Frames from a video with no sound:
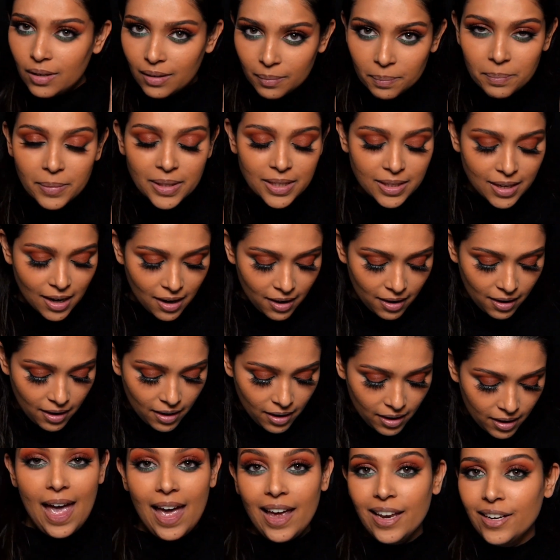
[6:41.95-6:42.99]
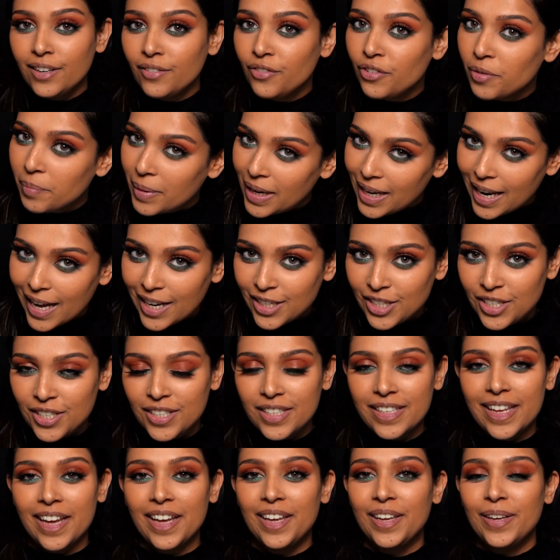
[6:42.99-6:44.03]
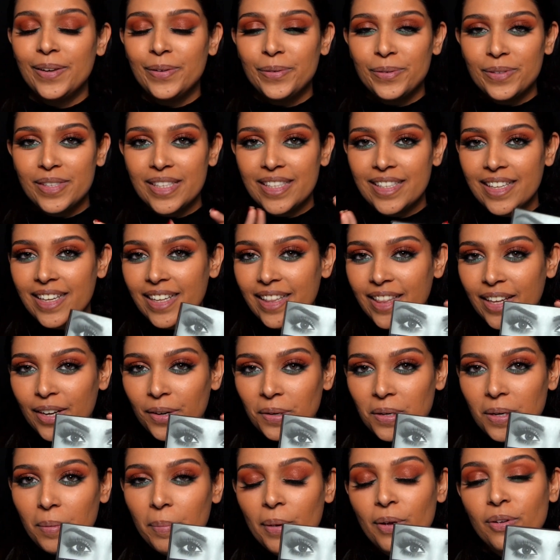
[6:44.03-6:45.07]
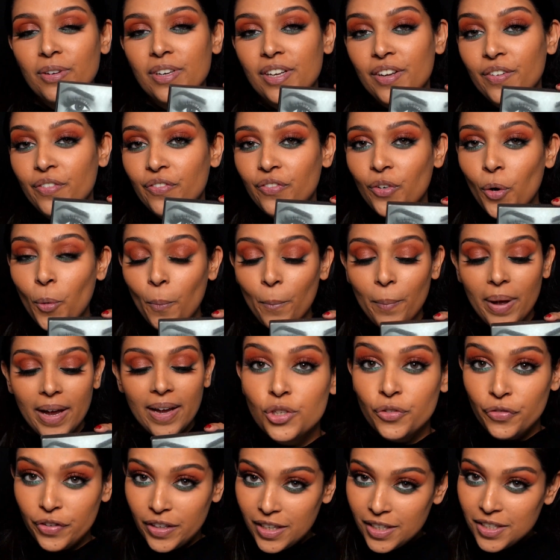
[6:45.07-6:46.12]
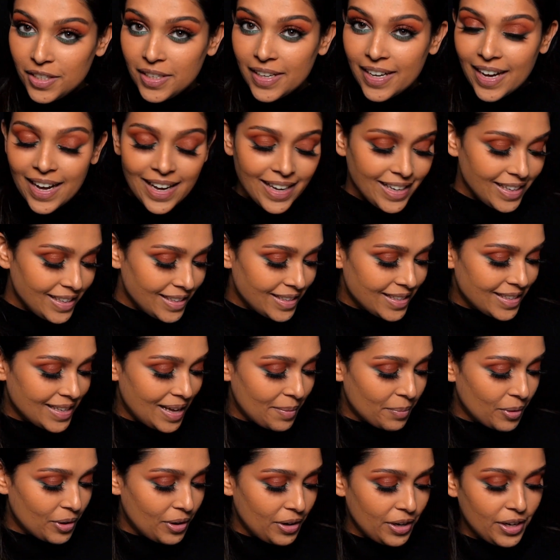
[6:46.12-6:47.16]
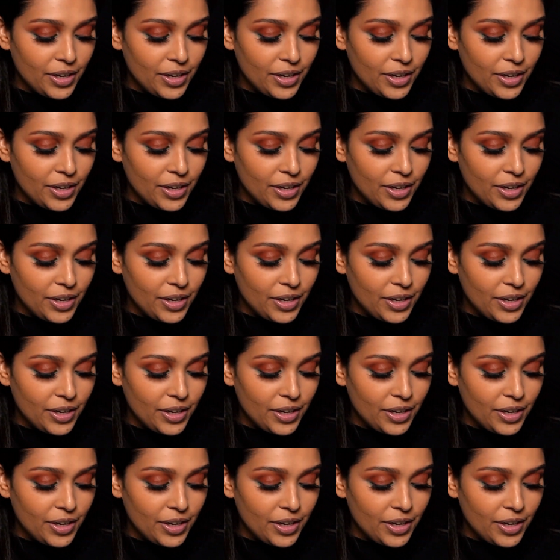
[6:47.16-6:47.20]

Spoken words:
mascara, and for my lashes I used the Huda Beauty Foam Mix. To finish the eyes, I'm going to